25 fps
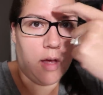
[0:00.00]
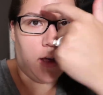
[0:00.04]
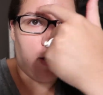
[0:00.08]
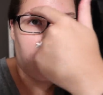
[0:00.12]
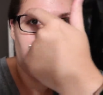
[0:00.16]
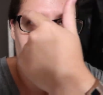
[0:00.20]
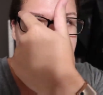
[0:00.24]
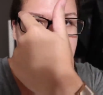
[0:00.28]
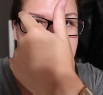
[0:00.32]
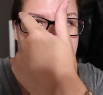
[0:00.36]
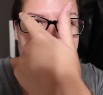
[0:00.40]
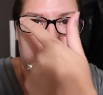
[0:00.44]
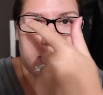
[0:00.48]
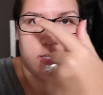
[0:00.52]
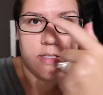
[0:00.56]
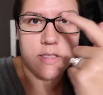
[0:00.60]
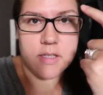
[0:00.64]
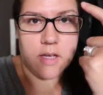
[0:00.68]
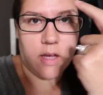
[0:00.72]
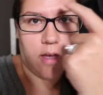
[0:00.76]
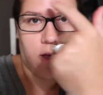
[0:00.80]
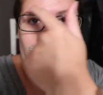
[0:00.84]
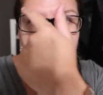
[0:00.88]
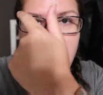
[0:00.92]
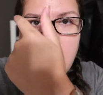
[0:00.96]
how this
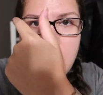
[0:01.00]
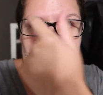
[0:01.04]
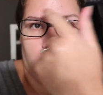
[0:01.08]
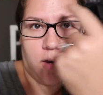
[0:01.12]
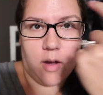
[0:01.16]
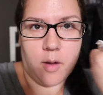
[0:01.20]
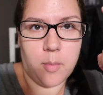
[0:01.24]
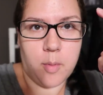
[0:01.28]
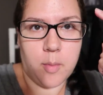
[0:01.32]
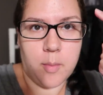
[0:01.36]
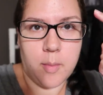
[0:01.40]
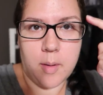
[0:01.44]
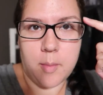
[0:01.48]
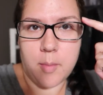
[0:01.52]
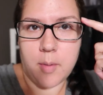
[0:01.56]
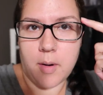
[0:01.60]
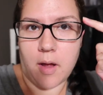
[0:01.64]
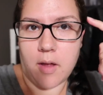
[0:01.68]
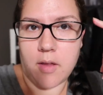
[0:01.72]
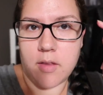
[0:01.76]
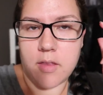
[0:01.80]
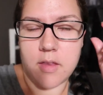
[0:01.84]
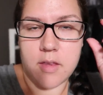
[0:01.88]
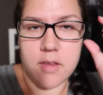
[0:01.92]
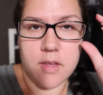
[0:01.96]
side's higher up on my
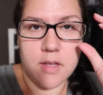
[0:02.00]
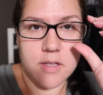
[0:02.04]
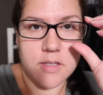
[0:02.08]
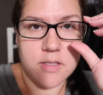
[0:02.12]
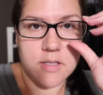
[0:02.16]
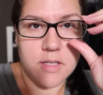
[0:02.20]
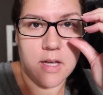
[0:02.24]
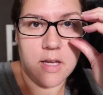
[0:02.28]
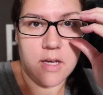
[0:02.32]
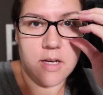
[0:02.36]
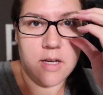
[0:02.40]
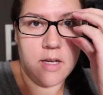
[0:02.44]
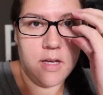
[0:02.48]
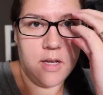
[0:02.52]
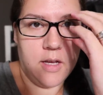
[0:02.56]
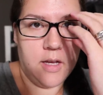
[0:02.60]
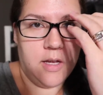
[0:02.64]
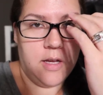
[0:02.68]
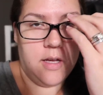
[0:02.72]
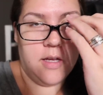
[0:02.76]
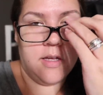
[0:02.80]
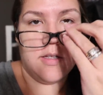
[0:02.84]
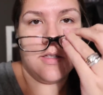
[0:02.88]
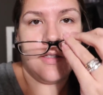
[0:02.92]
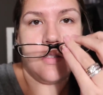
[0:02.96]
brow than this side?
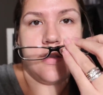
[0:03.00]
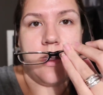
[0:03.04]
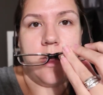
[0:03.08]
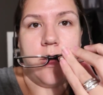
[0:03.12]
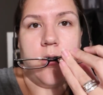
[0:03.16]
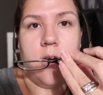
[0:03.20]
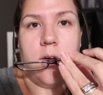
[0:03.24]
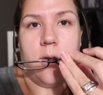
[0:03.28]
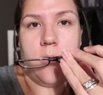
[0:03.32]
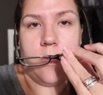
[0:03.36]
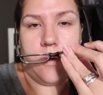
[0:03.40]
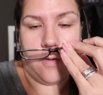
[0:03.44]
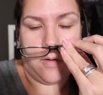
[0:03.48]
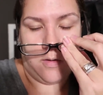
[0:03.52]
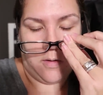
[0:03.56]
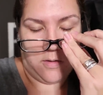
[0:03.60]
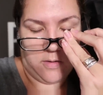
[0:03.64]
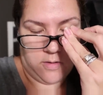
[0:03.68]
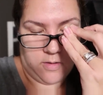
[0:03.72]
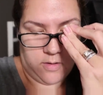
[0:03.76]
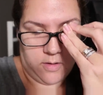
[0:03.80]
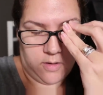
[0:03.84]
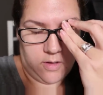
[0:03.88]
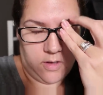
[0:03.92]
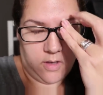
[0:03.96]
So
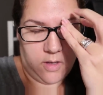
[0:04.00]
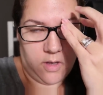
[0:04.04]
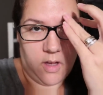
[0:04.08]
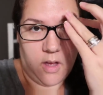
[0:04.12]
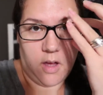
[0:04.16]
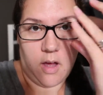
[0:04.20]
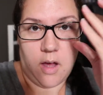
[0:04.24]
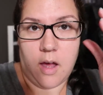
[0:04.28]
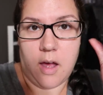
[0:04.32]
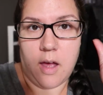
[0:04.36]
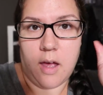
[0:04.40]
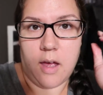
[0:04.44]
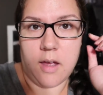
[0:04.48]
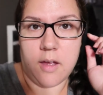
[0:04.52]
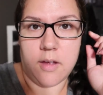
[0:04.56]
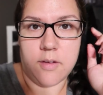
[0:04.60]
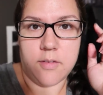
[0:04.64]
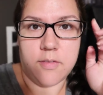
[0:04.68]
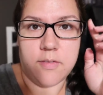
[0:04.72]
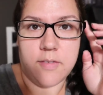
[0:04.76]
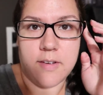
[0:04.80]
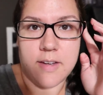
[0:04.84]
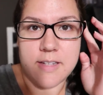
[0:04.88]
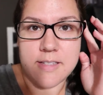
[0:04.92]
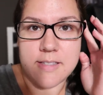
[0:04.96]
I
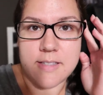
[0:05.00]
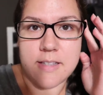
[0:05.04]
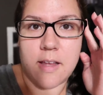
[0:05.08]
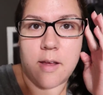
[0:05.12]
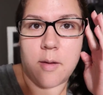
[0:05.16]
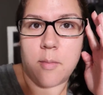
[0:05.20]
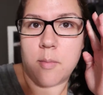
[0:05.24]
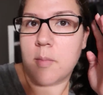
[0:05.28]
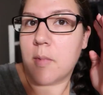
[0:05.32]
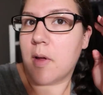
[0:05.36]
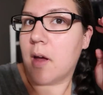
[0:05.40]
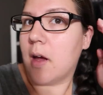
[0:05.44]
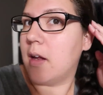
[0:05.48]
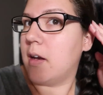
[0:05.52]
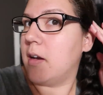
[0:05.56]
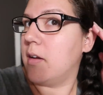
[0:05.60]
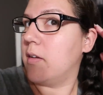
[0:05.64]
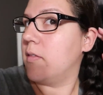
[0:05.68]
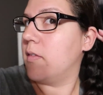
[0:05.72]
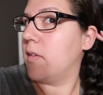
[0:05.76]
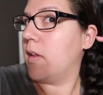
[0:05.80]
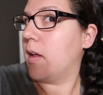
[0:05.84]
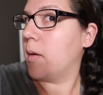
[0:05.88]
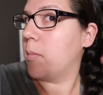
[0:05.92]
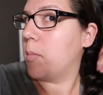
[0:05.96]
fix them kind
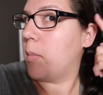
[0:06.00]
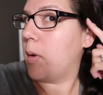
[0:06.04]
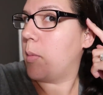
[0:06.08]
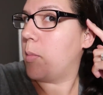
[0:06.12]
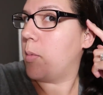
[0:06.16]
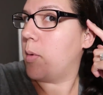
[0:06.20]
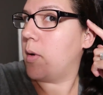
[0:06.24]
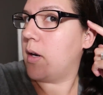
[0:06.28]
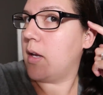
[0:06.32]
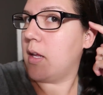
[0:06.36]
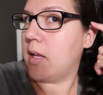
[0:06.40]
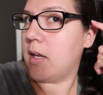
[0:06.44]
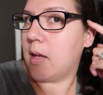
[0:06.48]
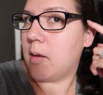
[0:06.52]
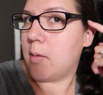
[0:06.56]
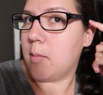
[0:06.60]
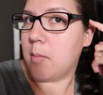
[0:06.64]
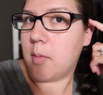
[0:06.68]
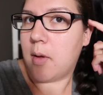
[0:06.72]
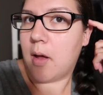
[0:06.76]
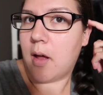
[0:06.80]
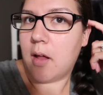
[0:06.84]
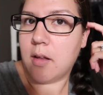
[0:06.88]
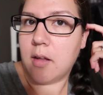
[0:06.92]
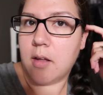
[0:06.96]
of like by putting it
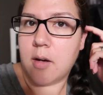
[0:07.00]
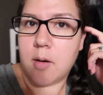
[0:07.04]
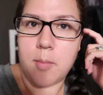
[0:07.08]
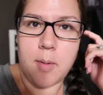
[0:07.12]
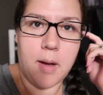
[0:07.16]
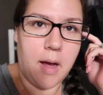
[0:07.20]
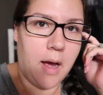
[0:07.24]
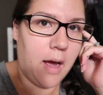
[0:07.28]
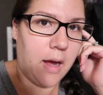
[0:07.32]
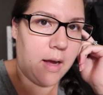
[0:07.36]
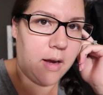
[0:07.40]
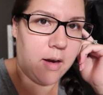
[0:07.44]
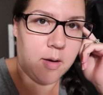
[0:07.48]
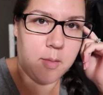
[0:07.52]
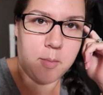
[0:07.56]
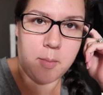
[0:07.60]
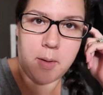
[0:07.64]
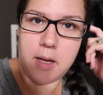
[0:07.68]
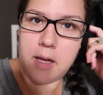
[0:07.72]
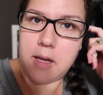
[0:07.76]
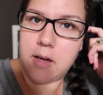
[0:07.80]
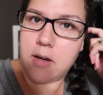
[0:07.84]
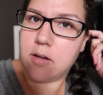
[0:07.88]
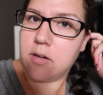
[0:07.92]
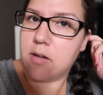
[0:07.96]
a little bit higher on
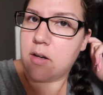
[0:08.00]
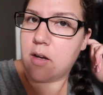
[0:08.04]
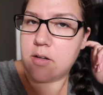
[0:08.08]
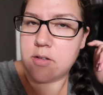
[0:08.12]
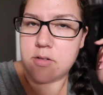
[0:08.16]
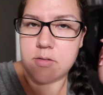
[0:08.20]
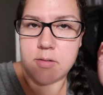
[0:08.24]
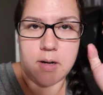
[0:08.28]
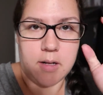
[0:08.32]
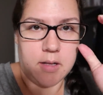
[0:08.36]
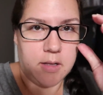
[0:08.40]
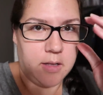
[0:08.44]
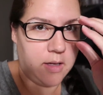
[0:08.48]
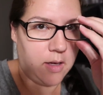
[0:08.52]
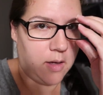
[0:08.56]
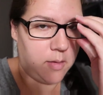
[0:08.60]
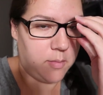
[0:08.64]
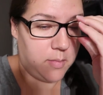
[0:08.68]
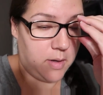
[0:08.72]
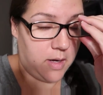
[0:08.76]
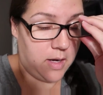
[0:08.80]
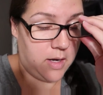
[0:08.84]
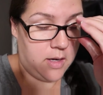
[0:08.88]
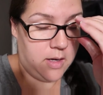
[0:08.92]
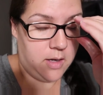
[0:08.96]
my ear, not directly
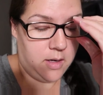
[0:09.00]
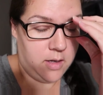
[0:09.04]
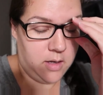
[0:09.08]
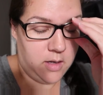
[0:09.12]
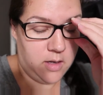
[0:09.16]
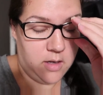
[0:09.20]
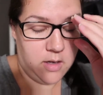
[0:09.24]
on my,